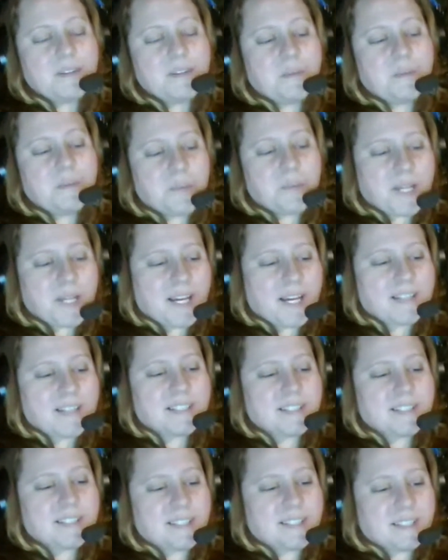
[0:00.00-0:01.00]
We got to
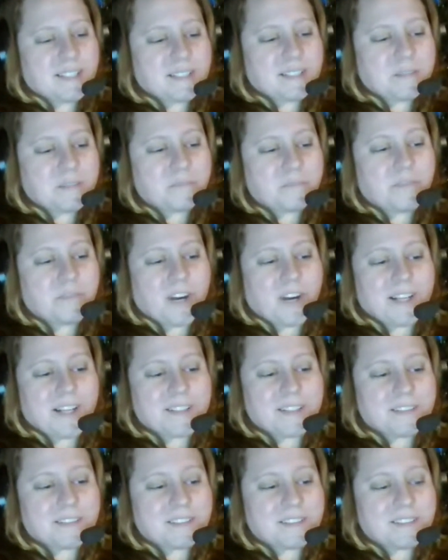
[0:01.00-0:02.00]
see some
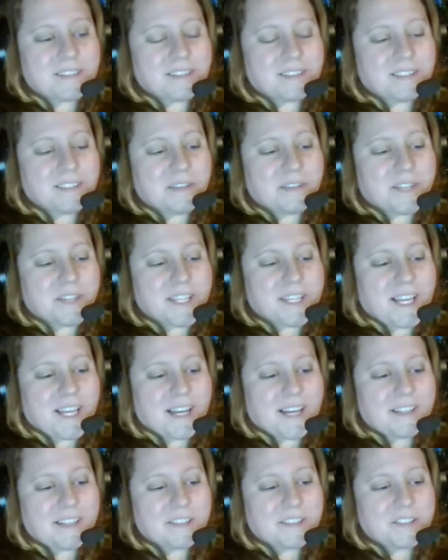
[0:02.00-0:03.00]
friends and stuff like
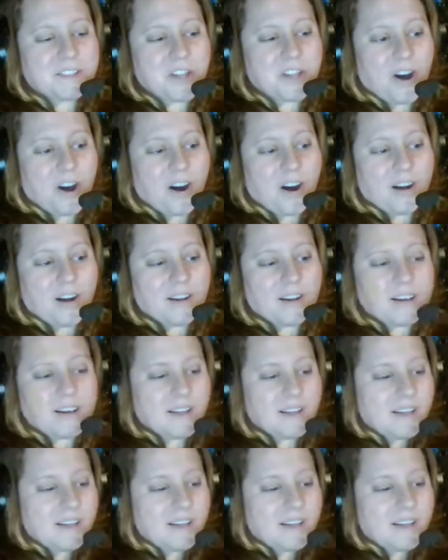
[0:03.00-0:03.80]
that and talk.